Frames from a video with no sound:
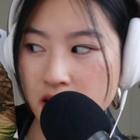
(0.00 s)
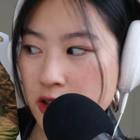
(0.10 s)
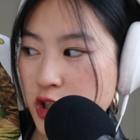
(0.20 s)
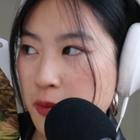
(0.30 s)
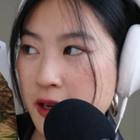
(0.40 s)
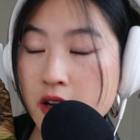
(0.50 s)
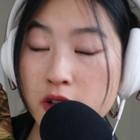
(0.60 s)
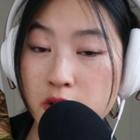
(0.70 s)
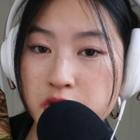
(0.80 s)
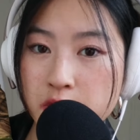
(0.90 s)
and I'll ship it
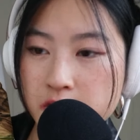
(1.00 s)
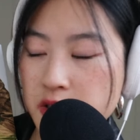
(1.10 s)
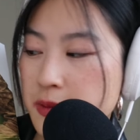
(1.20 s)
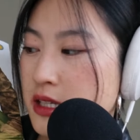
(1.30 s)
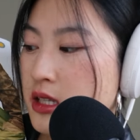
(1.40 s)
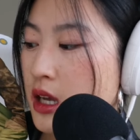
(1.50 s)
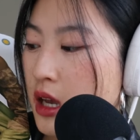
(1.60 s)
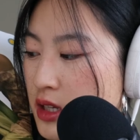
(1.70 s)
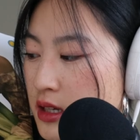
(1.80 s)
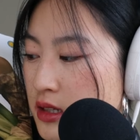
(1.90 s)
out close to Christmas
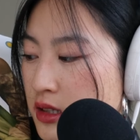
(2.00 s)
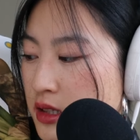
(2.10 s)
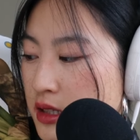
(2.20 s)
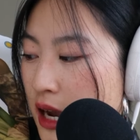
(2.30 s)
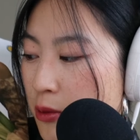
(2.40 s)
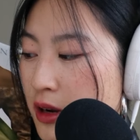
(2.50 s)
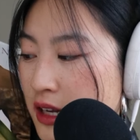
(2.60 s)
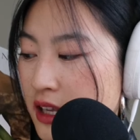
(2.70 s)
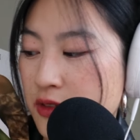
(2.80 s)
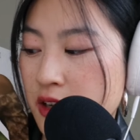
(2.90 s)
just cuz I want
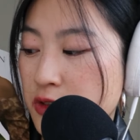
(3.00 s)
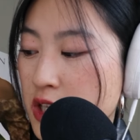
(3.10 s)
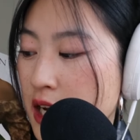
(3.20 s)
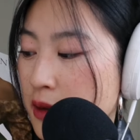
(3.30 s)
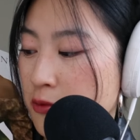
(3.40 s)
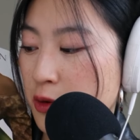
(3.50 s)
to give enough time